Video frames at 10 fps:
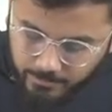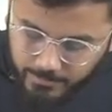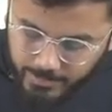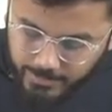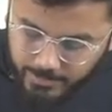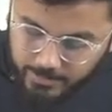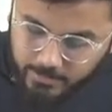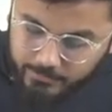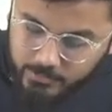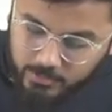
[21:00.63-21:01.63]
Median
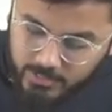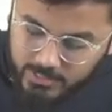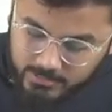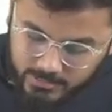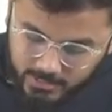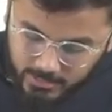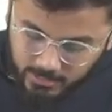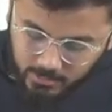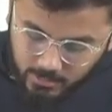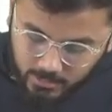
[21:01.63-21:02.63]
nerve. So this
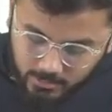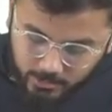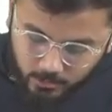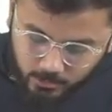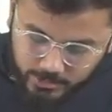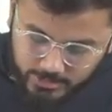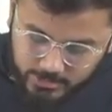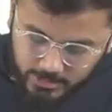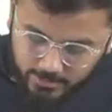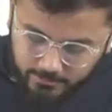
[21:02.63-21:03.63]
thing you
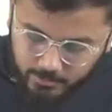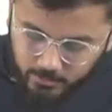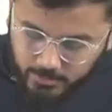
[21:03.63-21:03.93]
just have to